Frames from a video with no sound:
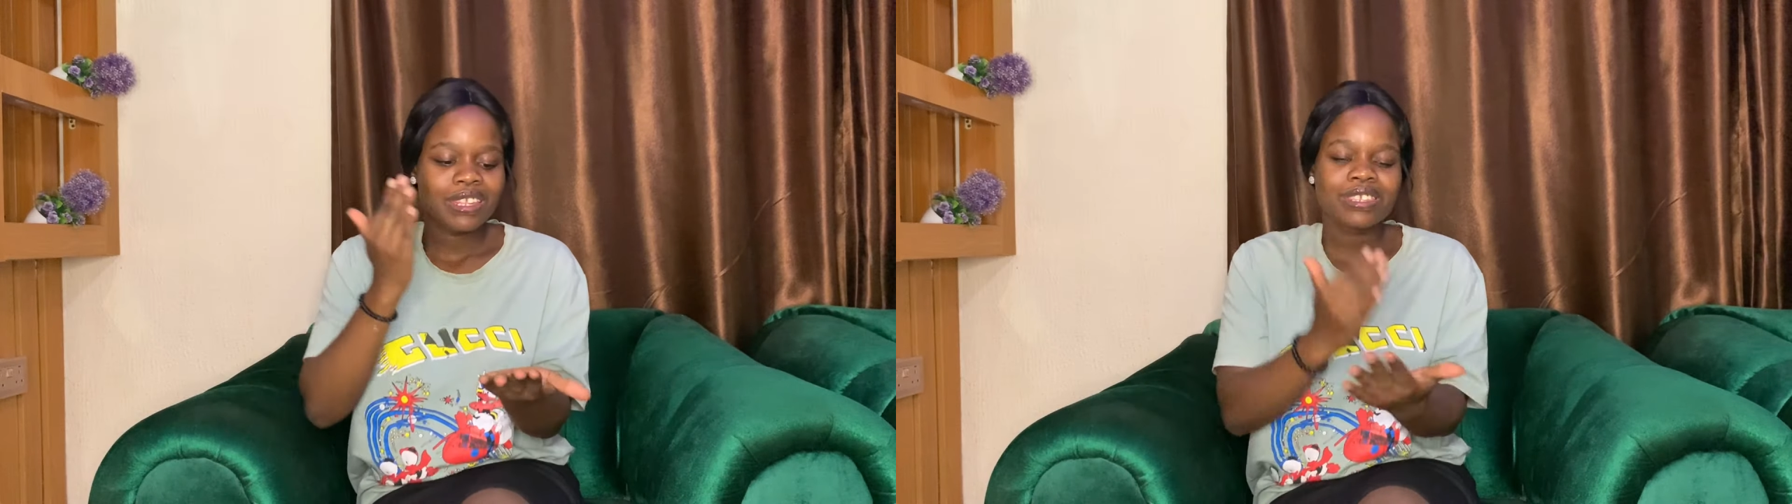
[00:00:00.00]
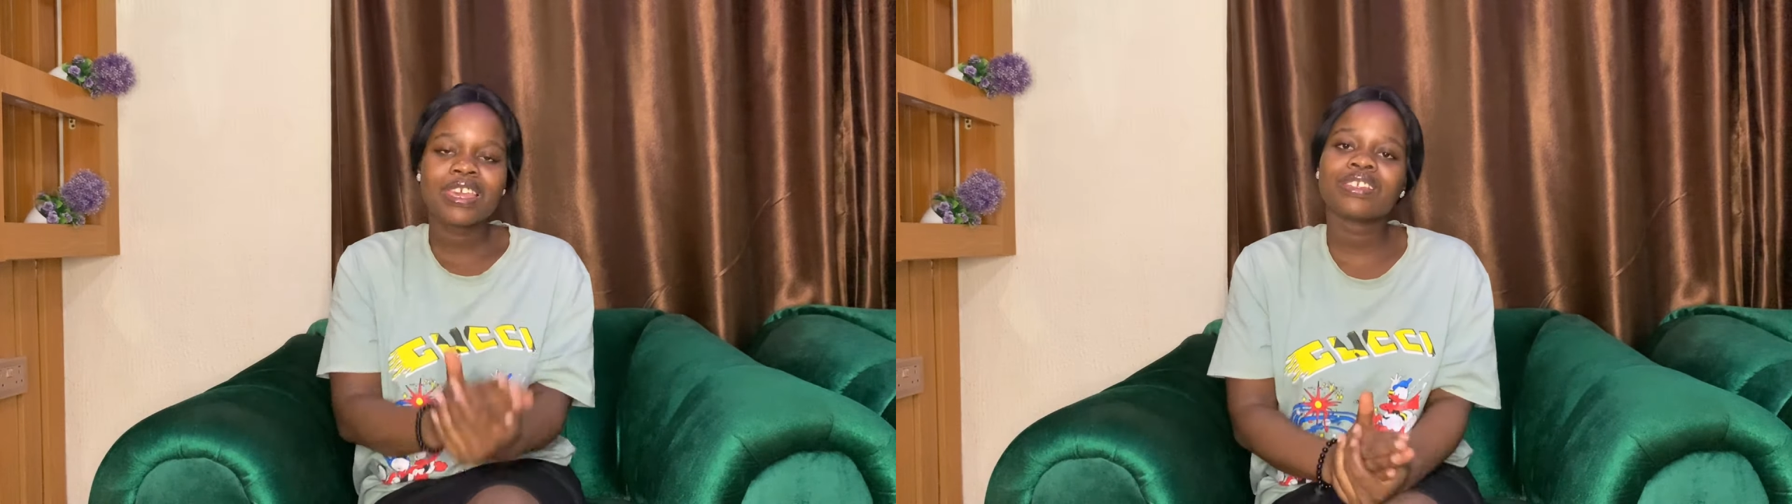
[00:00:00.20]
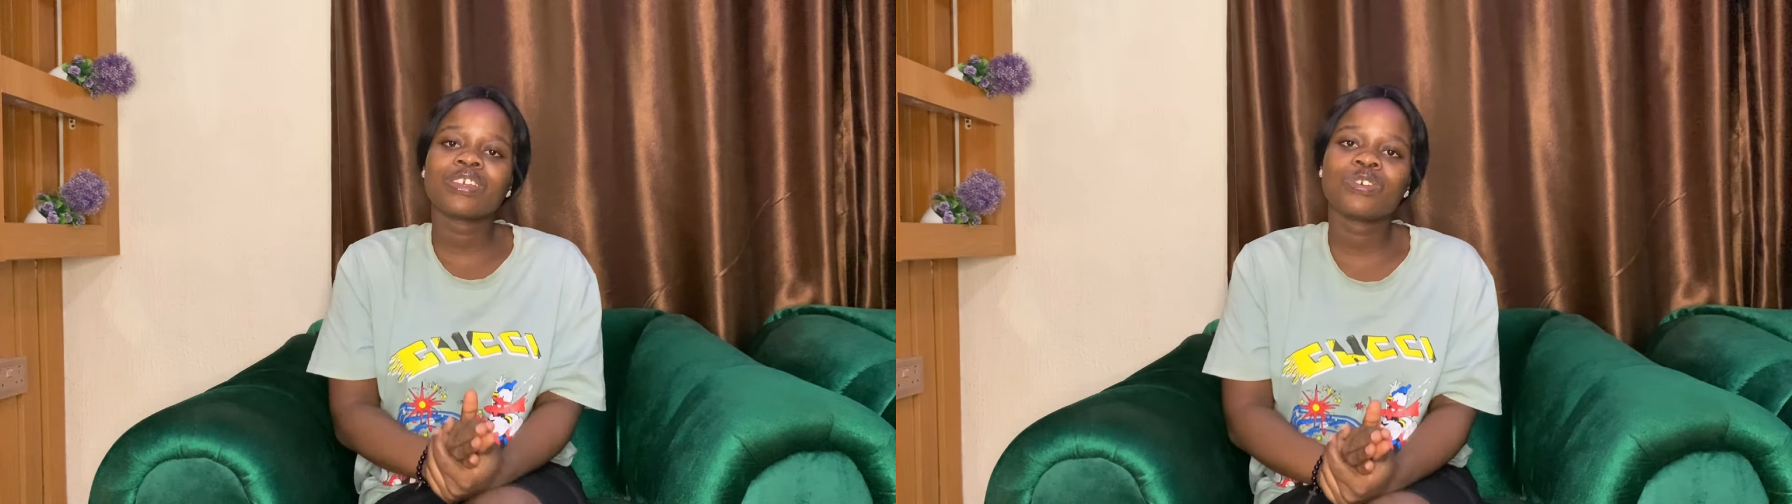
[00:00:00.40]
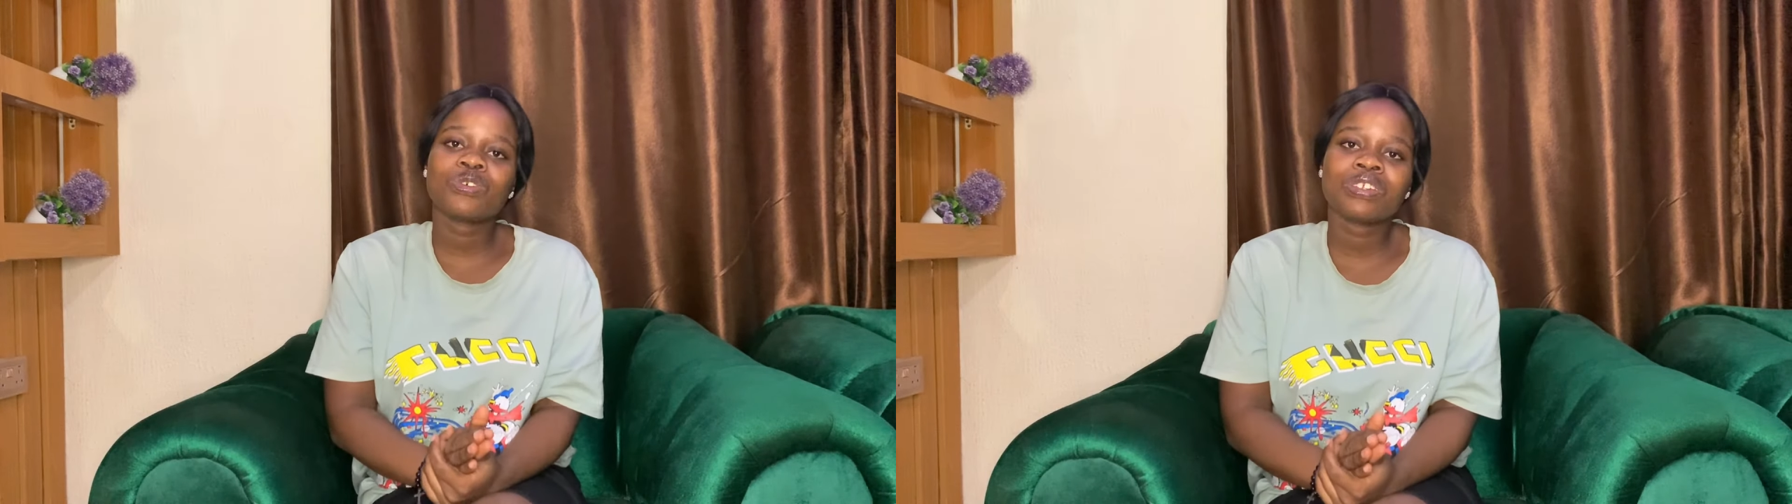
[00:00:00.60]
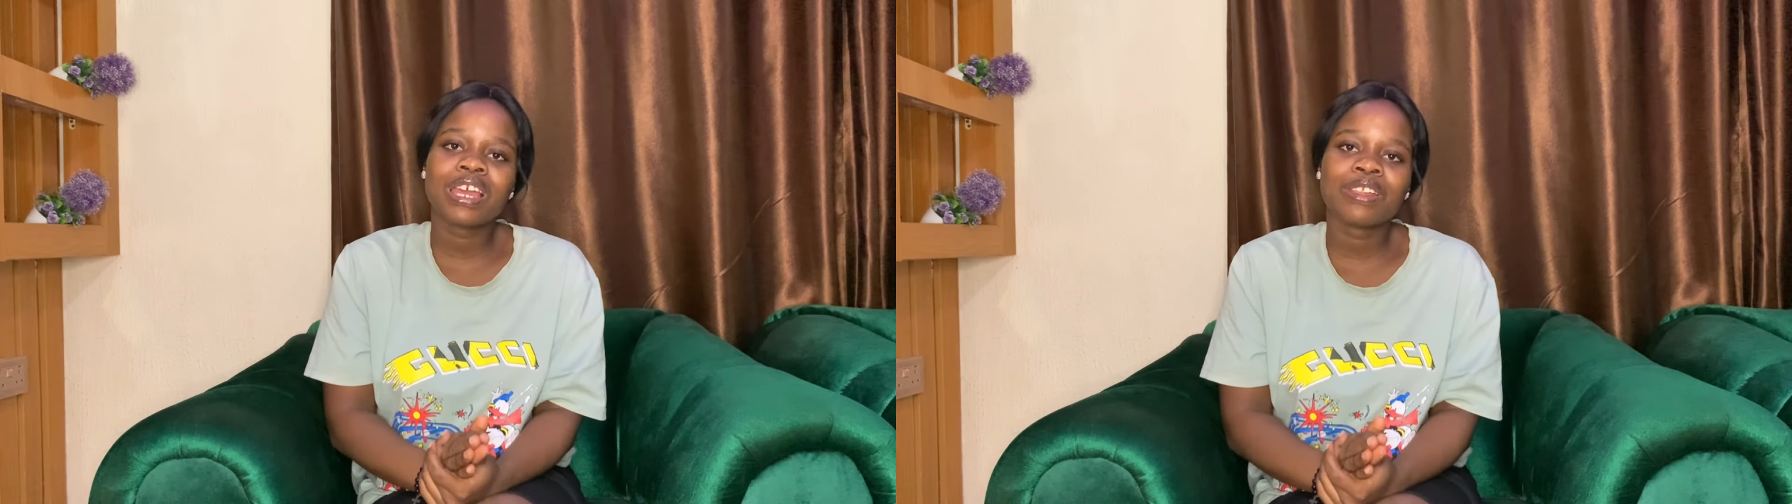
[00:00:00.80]
Take the
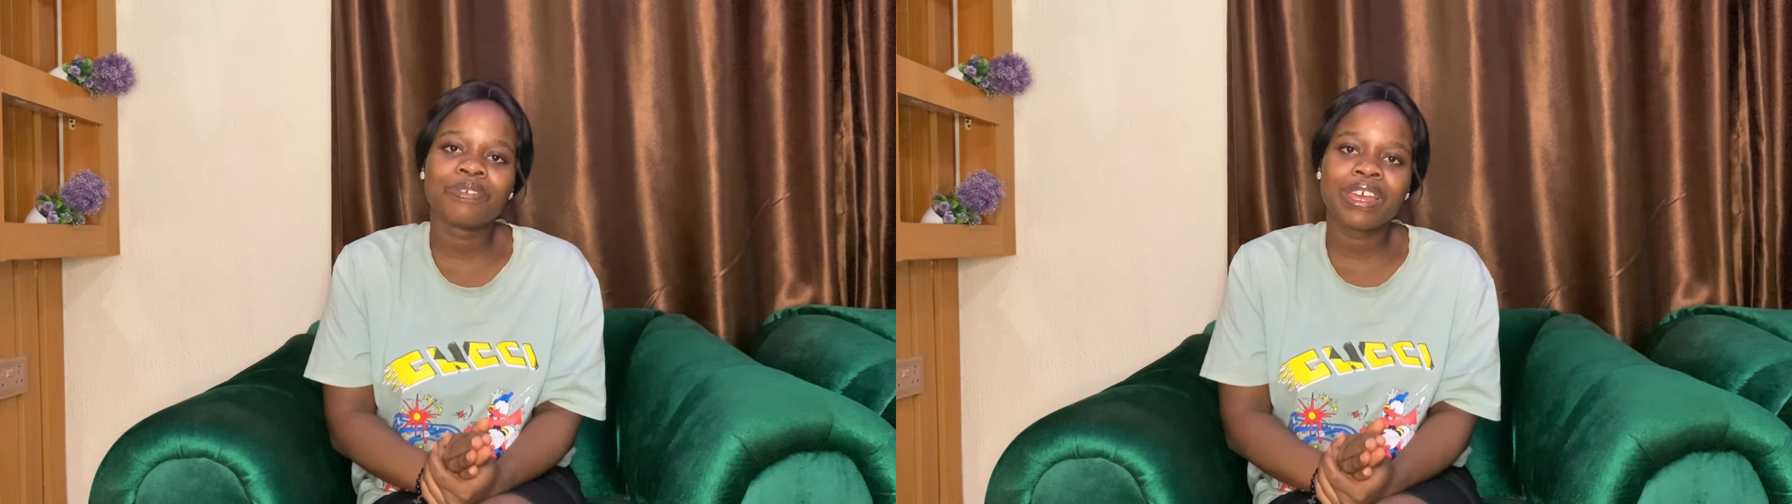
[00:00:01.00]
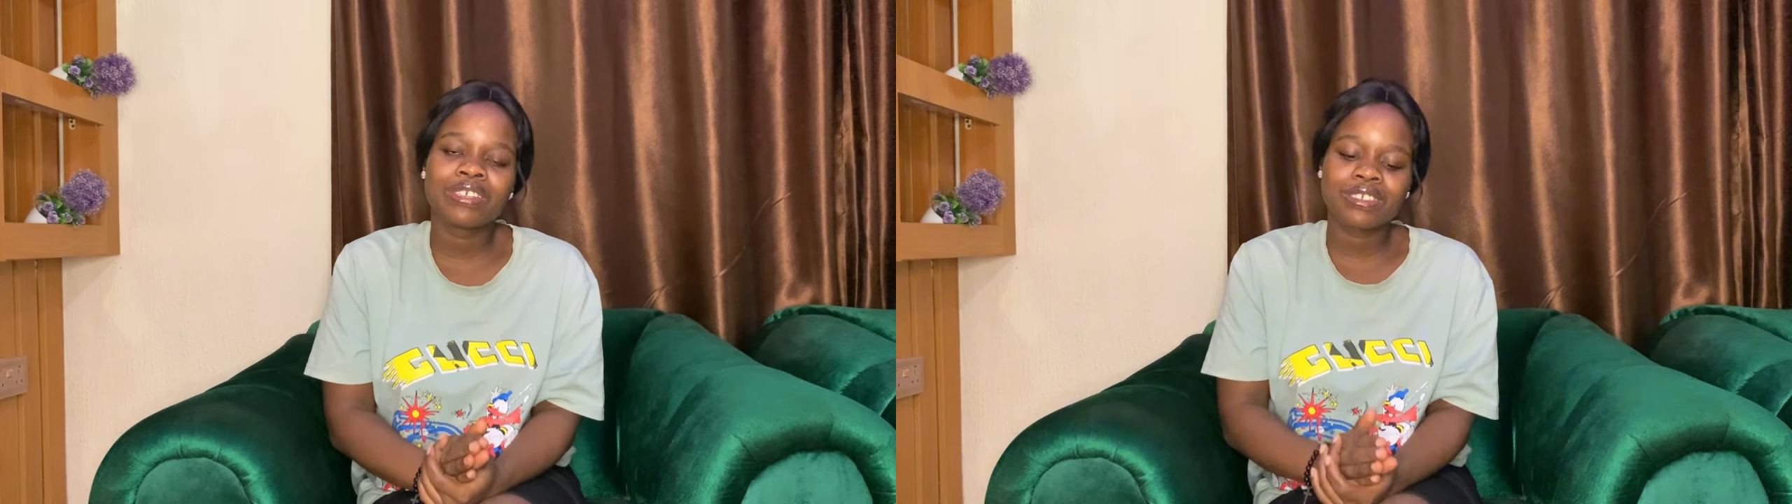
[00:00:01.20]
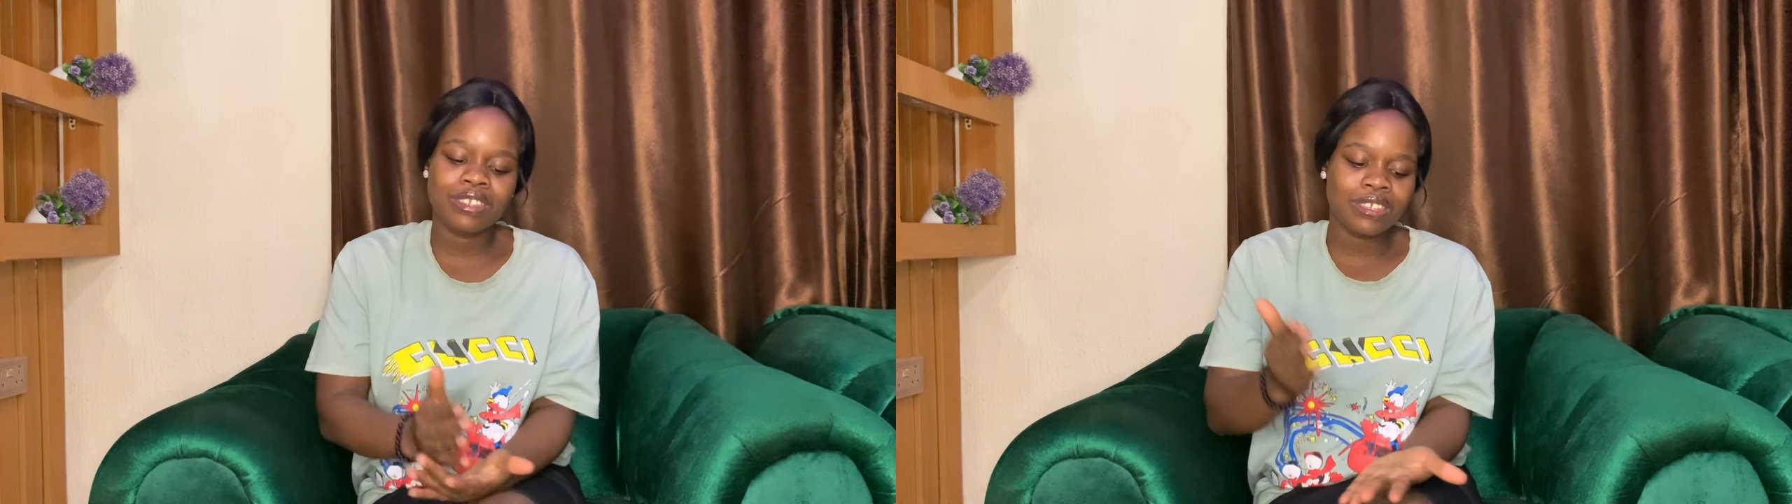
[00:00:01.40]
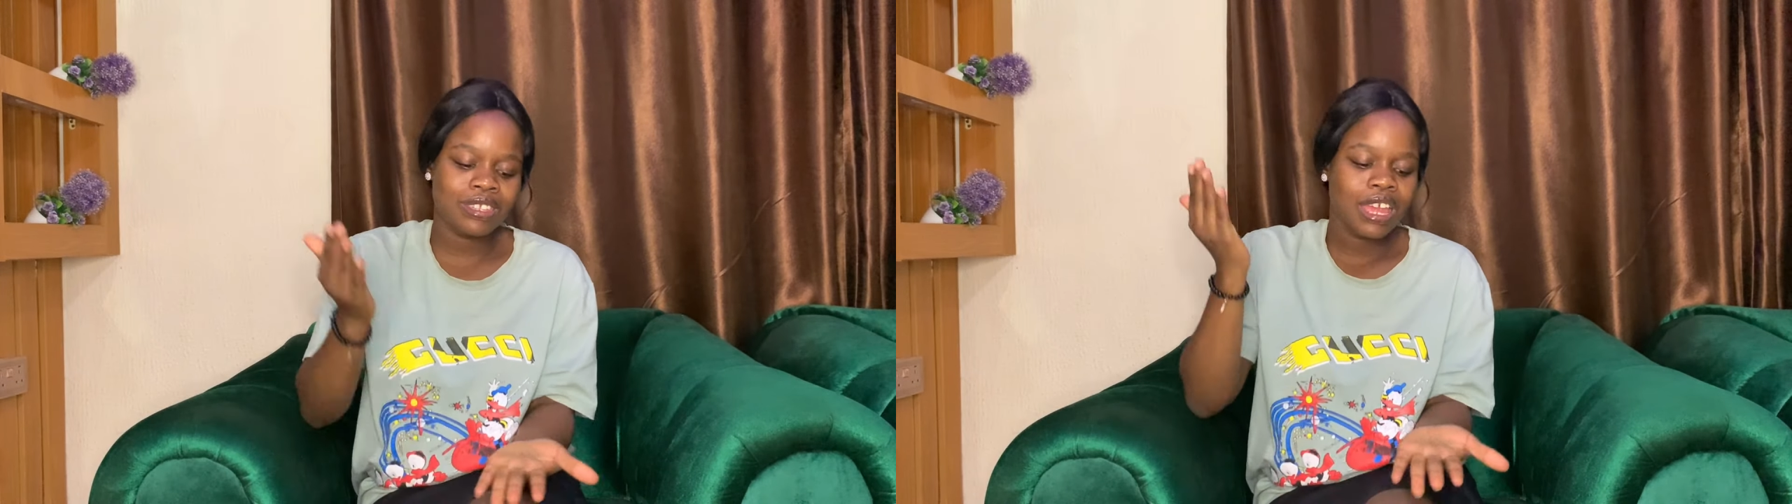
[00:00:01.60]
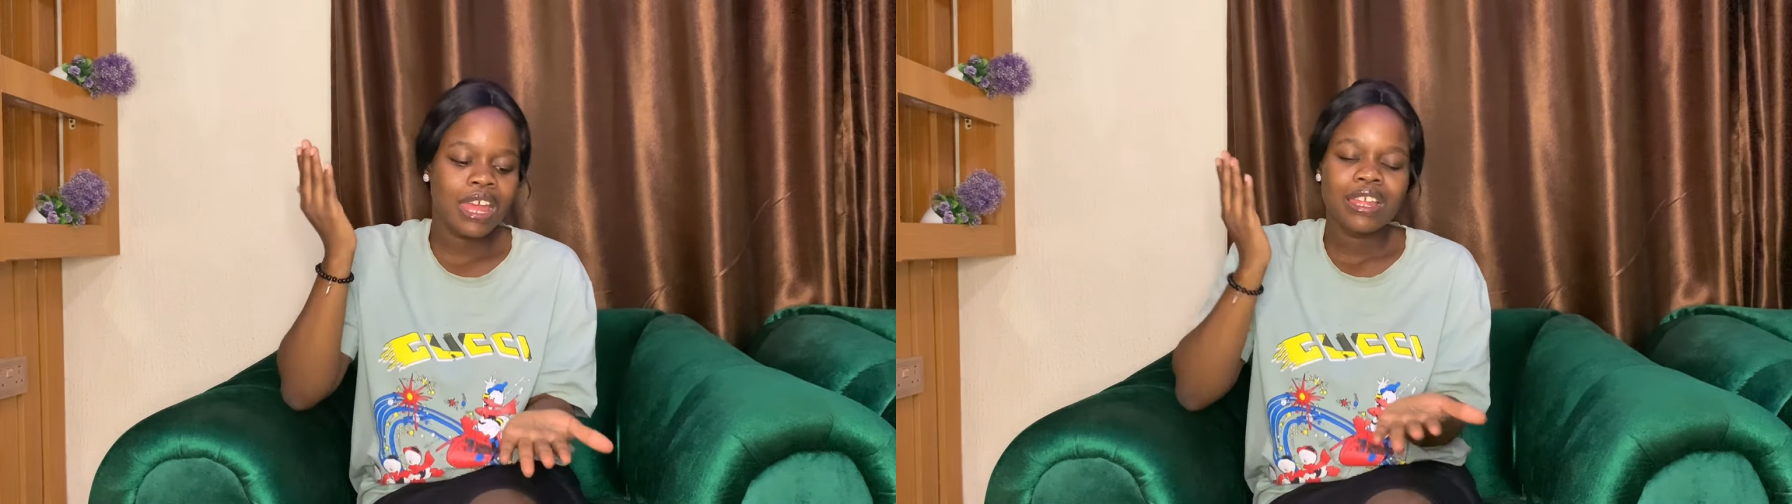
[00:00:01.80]
good advices,